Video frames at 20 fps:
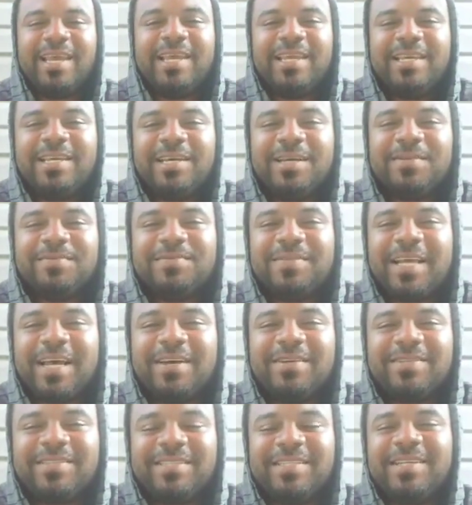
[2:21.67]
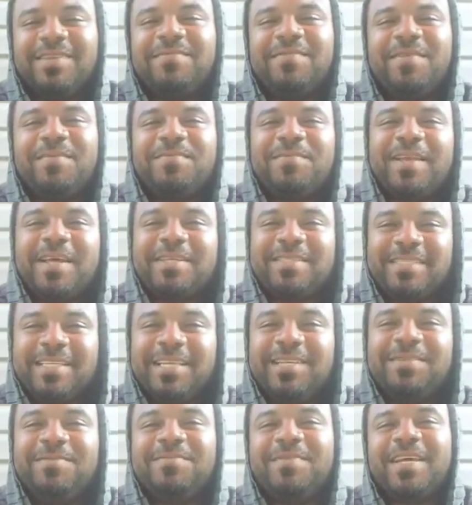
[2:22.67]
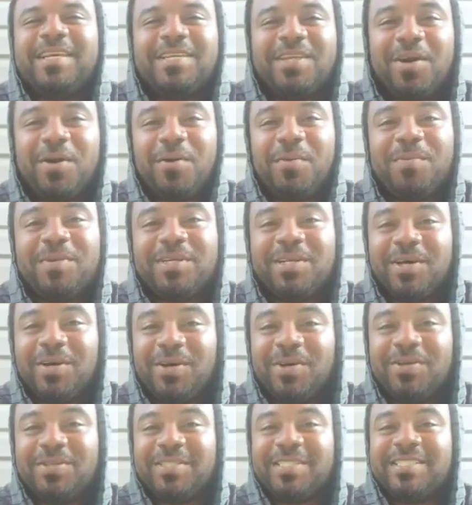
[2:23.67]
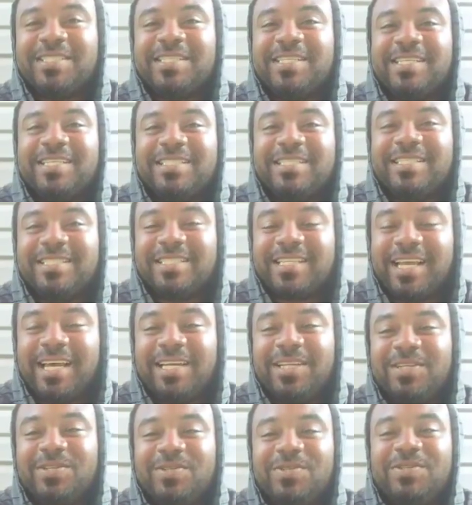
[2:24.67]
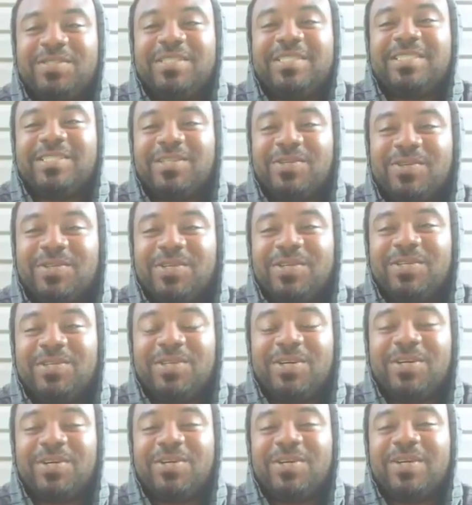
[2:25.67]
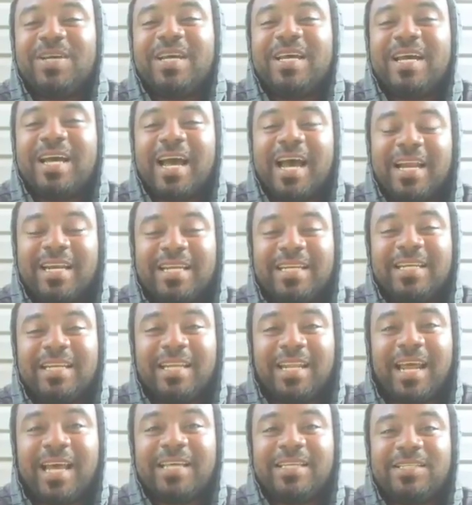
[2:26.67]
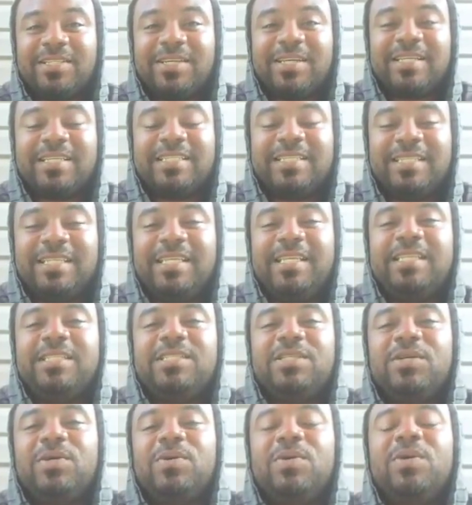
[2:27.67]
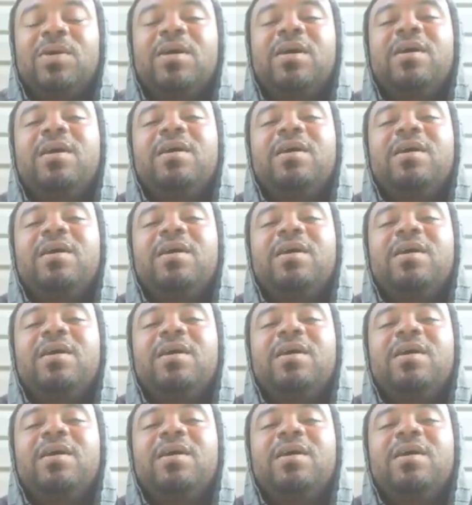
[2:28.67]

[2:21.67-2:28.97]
he comes out and stuff, and I'm like telling him like, yo, my dog just got loose. He's on your dog. I need the light so I can see. So